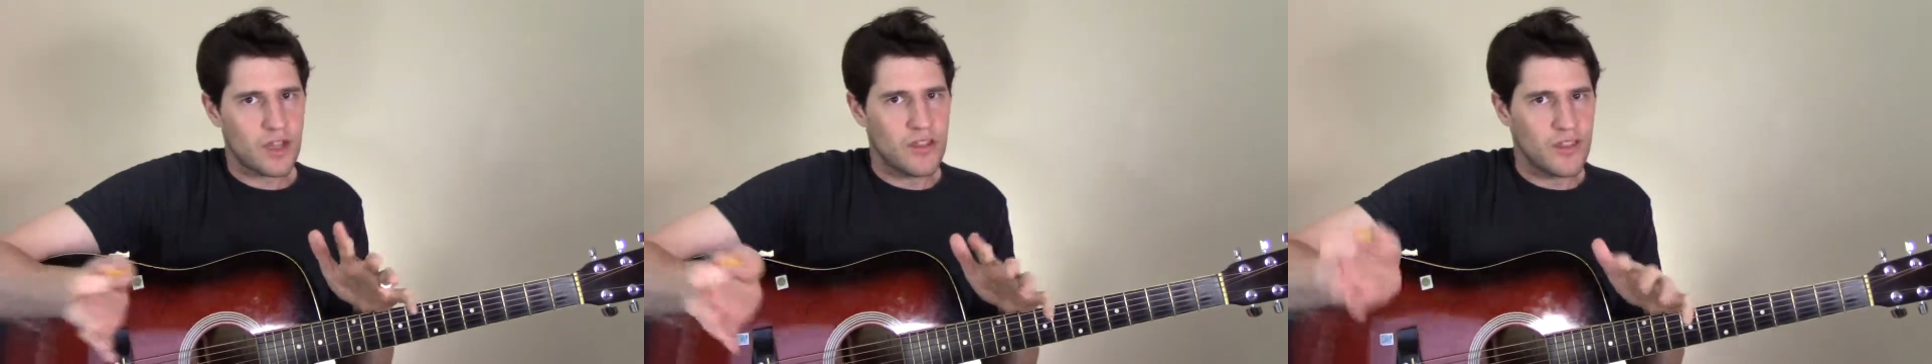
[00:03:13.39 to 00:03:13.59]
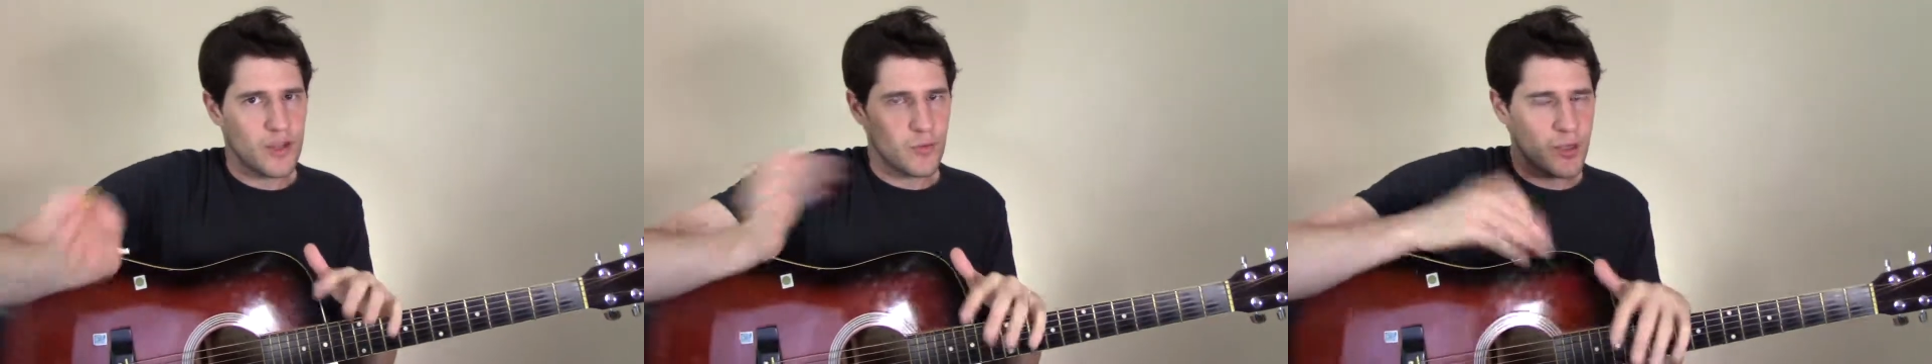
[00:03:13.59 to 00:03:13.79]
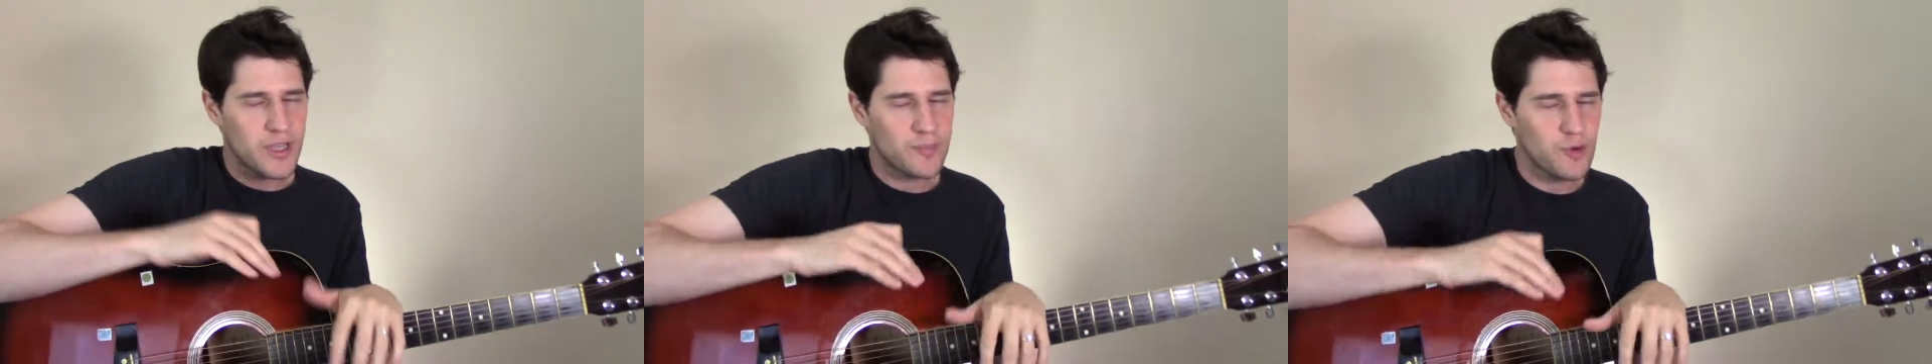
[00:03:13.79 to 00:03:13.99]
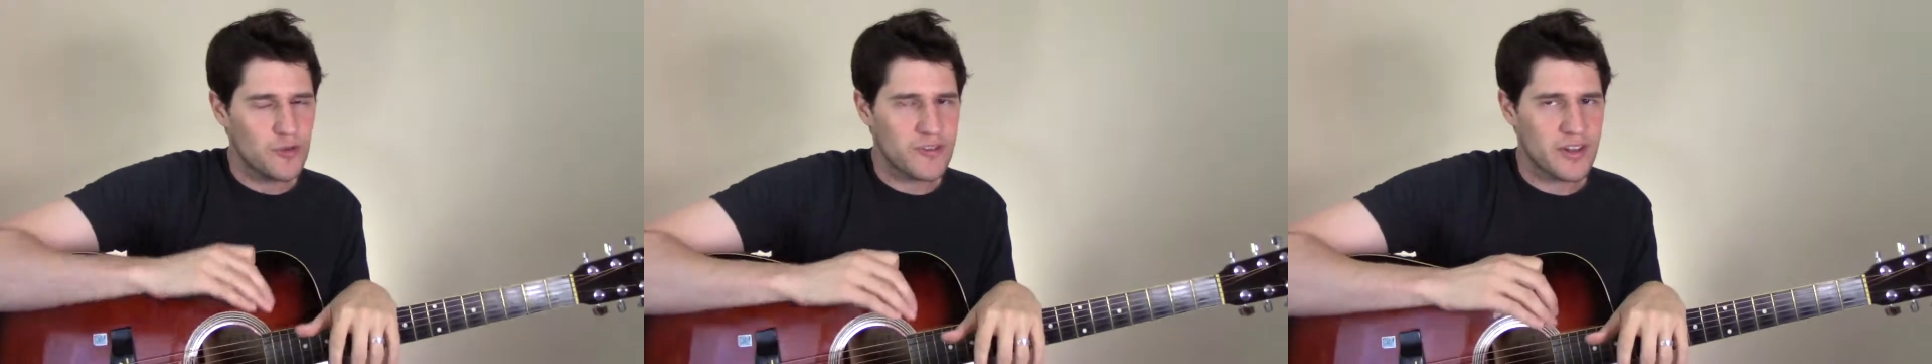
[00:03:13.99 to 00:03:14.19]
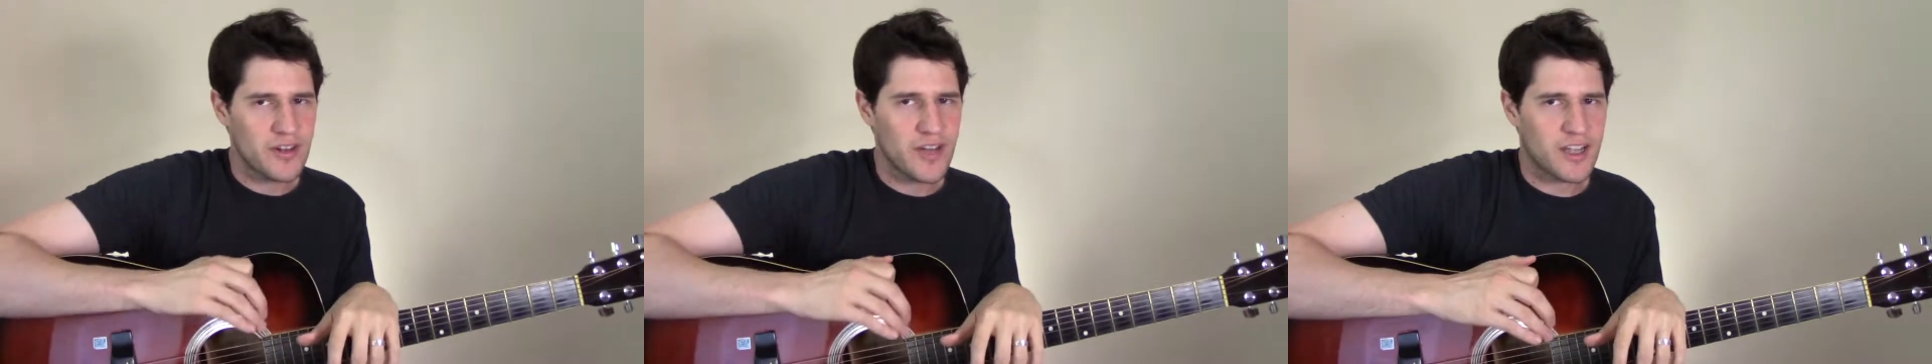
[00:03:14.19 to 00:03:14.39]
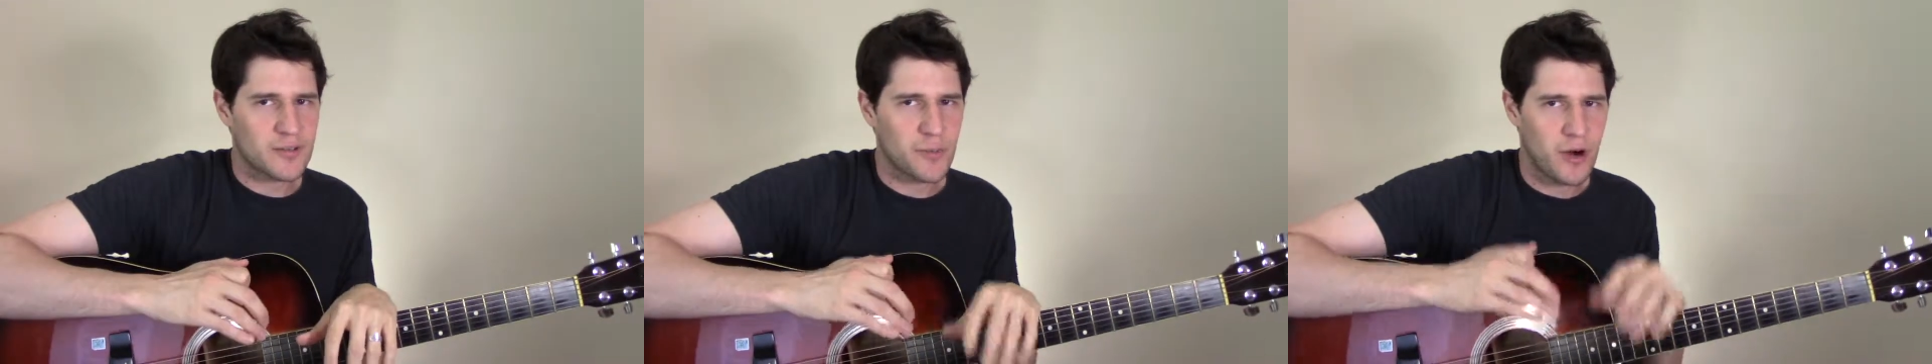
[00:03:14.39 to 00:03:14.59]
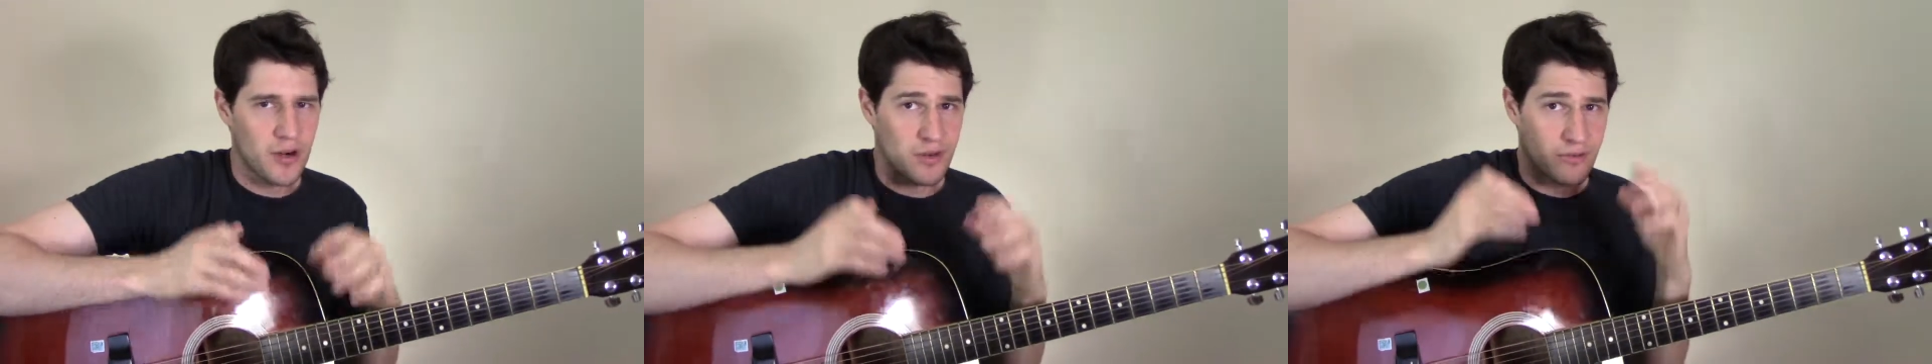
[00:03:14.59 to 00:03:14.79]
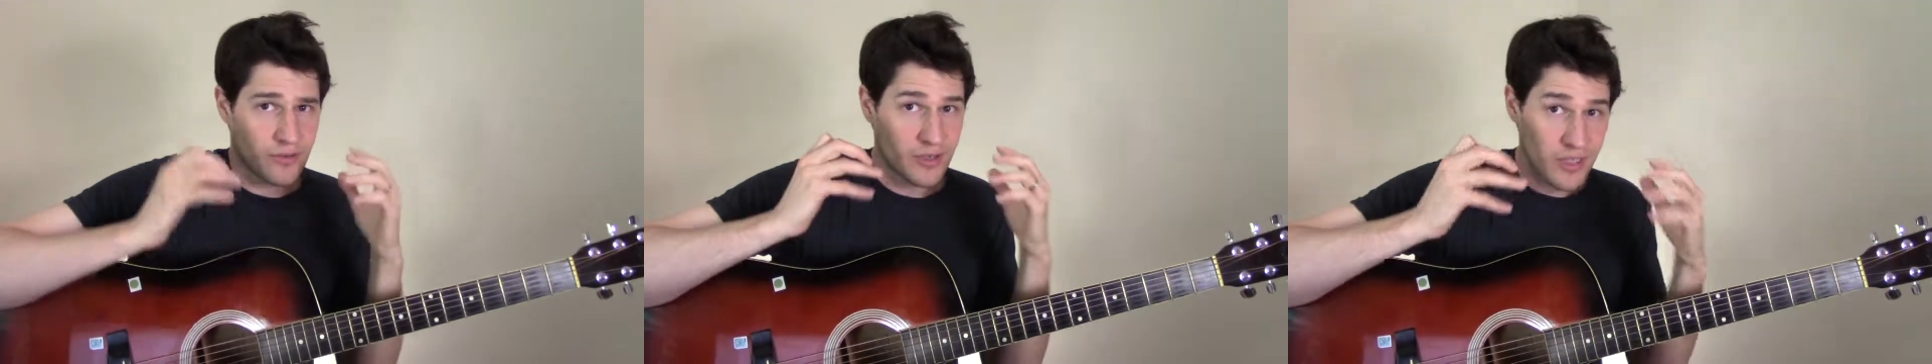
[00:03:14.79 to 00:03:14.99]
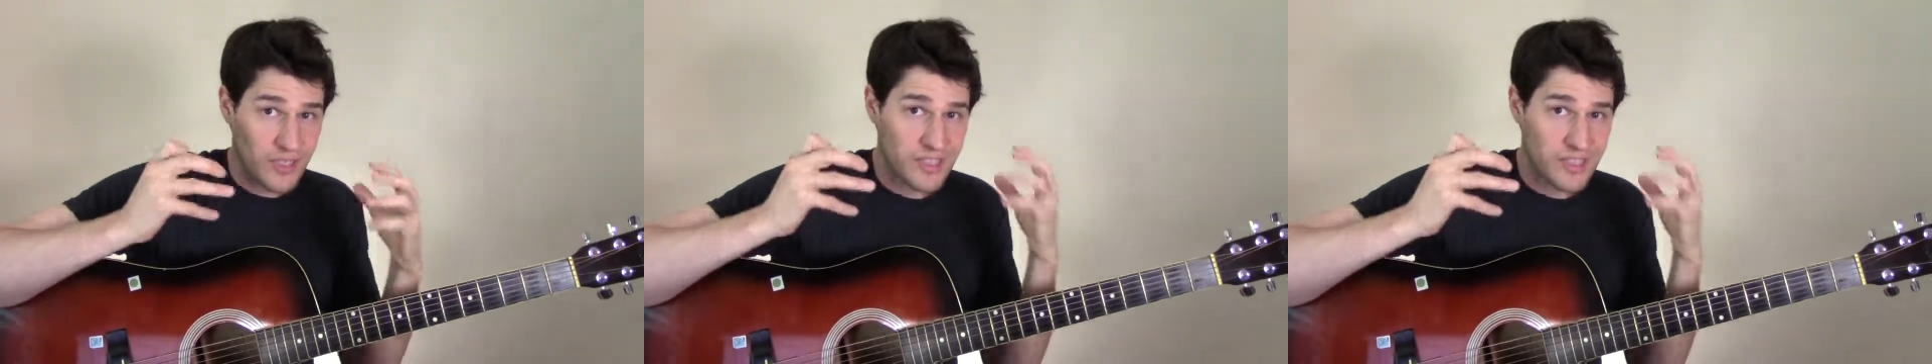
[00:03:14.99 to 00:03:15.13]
then we can move to the next part and really